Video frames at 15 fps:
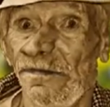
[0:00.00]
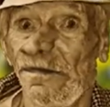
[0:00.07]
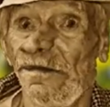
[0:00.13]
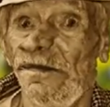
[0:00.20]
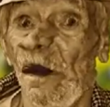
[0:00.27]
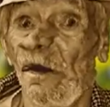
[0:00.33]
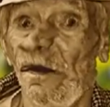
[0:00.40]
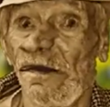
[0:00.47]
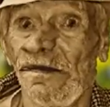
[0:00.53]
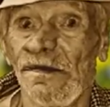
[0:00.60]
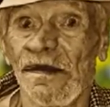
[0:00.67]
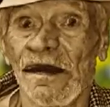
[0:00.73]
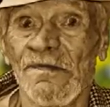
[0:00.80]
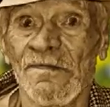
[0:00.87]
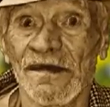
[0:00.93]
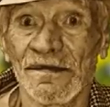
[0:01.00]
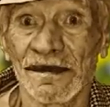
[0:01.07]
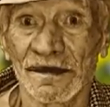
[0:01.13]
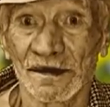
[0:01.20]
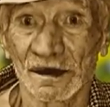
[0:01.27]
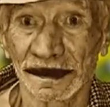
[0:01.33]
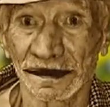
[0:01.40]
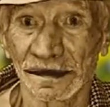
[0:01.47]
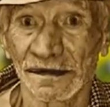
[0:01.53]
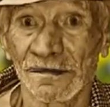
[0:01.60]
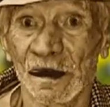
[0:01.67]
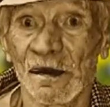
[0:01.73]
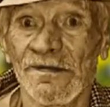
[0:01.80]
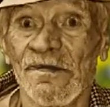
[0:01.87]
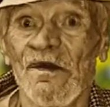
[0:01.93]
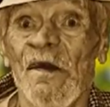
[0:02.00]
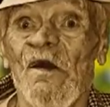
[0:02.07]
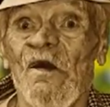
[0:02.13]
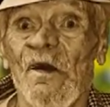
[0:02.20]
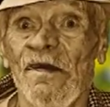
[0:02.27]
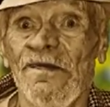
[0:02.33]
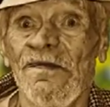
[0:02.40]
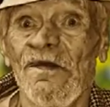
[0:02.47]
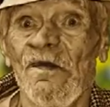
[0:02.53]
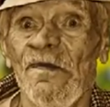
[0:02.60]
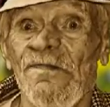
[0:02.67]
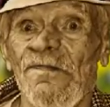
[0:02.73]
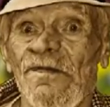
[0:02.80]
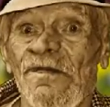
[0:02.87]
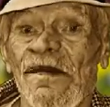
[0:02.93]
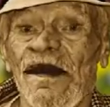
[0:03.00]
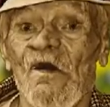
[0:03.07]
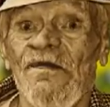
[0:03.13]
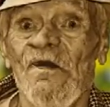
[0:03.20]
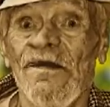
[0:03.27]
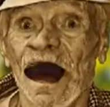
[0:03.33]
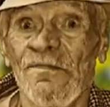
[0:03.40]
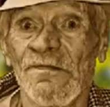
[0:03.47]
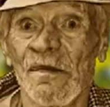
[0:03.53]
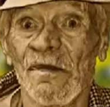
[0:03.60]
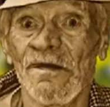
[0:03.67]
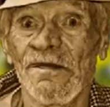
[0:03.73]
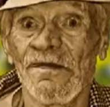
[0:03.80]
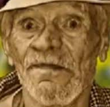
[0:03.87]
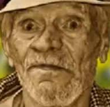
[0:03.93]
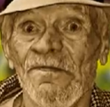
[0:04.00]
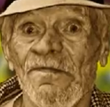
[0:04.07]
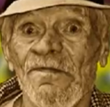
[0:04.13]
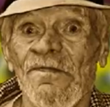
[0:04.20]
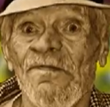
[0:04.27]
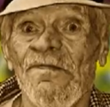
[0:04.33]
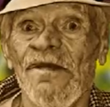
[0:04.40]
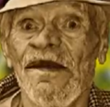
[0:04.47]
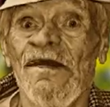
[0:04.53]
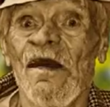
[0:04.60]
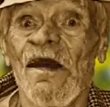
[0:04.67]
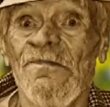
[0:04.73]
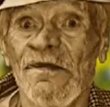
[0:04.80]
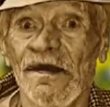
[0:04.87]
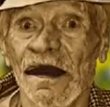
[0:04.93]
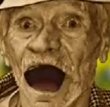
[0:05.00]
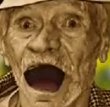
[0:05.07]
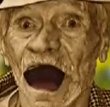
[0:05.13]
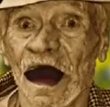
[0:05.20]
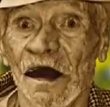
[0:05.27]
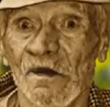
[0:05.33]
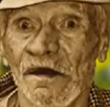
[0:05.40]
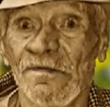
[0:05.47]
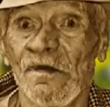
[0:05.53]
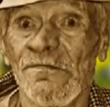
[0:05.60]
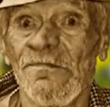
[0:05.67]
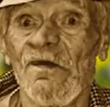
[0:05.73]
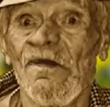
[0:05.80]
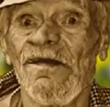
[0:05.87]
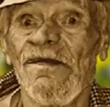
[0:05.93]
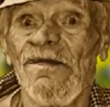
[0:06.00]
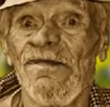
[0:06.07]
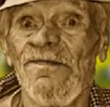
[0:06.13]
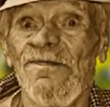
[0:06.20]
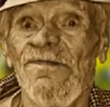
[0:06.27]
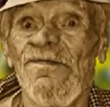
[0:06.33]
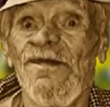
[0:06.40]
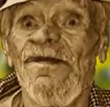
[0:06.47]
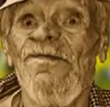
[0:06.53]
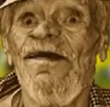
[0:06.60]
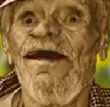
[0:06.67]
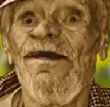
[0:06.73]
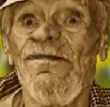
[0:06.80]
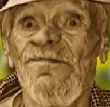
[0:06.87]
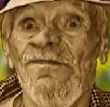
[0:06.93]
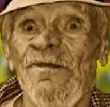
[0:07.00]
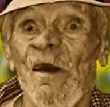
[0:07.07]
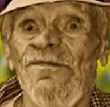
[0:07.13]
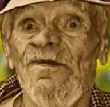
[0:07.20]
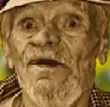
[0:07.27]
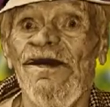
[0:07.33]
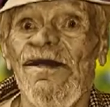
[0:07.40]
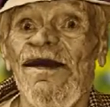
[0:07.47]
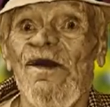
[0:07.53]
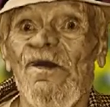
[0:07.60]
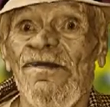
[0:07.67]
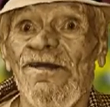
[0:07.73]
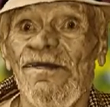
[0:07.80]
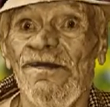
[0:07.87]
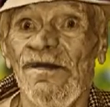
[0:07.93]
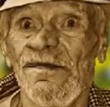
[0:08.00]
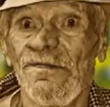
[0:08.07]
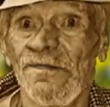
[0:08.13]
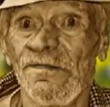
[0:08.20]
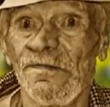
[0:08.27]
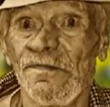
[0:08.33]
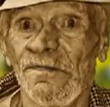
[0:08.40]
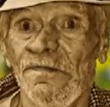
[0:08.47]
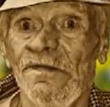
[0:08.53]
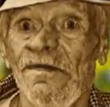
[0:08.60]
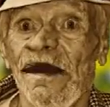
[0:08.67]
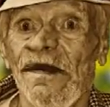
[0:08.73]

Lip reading: and powerful positions in his cabinet and other high offices in his administration. He